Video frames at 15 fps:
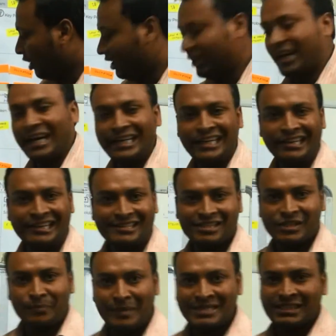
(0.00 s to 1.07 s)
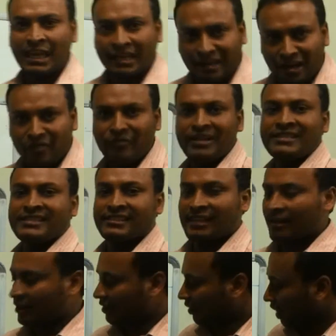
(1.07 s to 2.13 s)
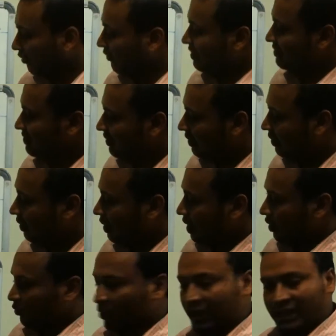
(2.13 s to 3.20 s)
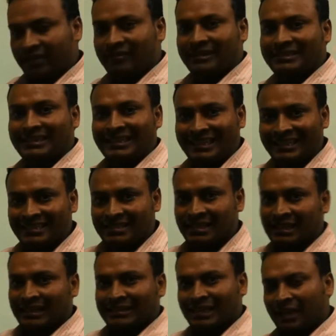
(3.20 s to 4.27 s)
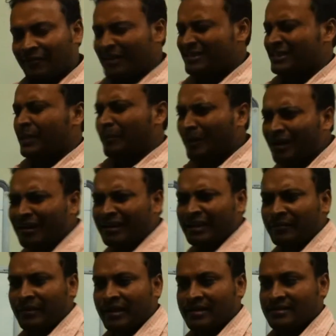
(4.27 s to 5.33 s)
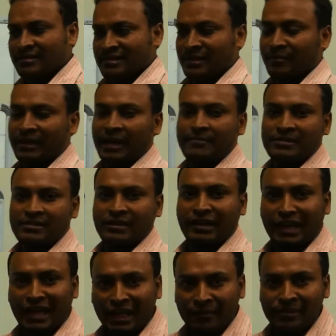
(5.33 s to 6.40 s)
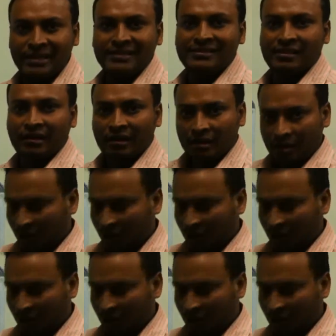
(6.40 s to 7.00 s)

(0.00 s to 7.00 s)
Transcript: voter ID list. Means conventional whatever the list, there is the blur image, sometimes the name is